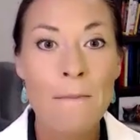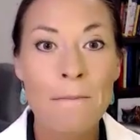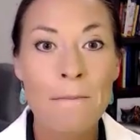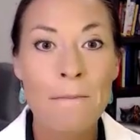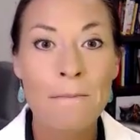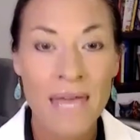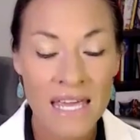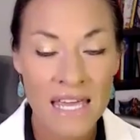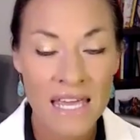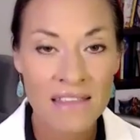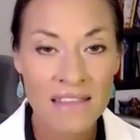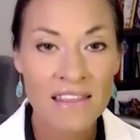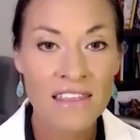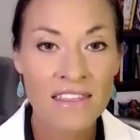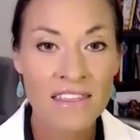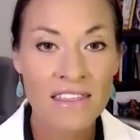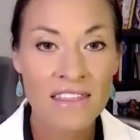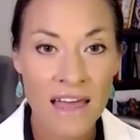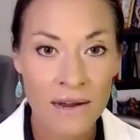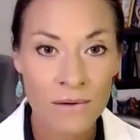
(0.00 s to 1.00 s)
making the
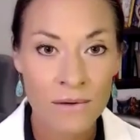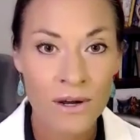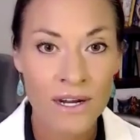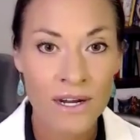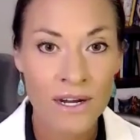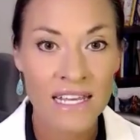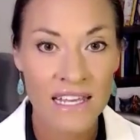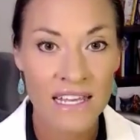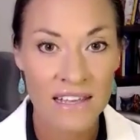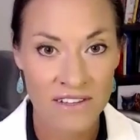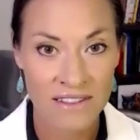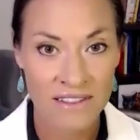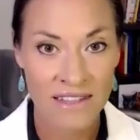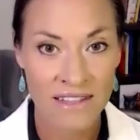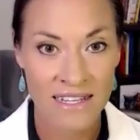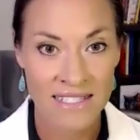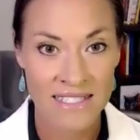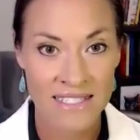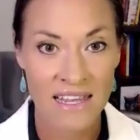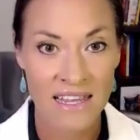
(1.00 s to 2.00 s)
thyroid even
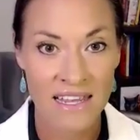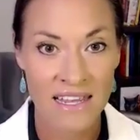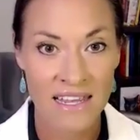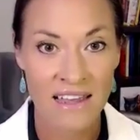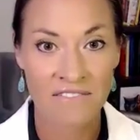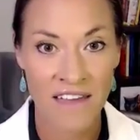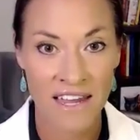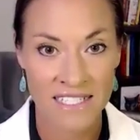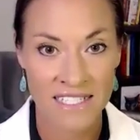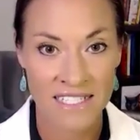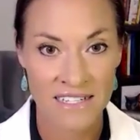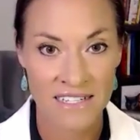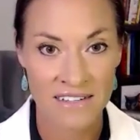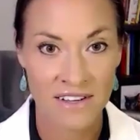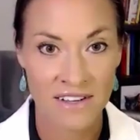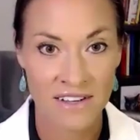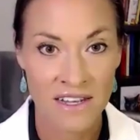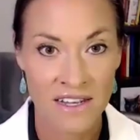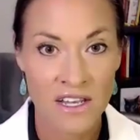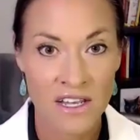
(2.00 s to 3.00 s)
less
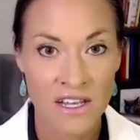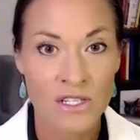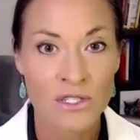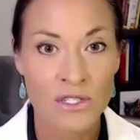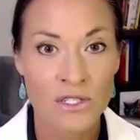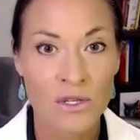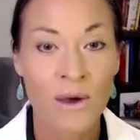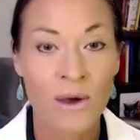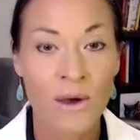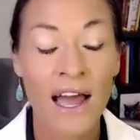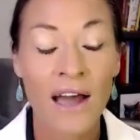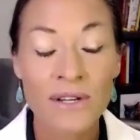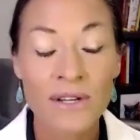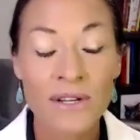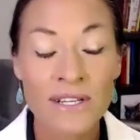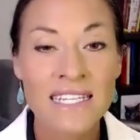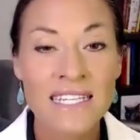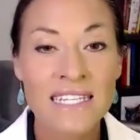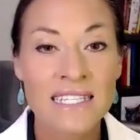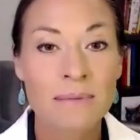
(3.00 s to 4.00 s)
effective. So how
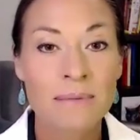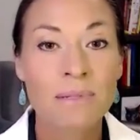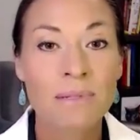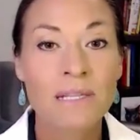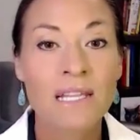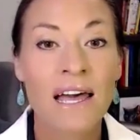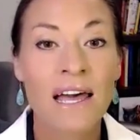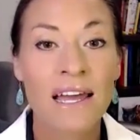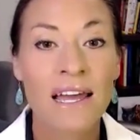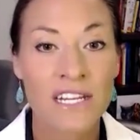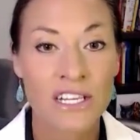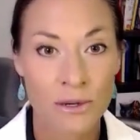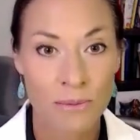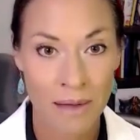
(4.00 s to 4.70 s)
does this apply to your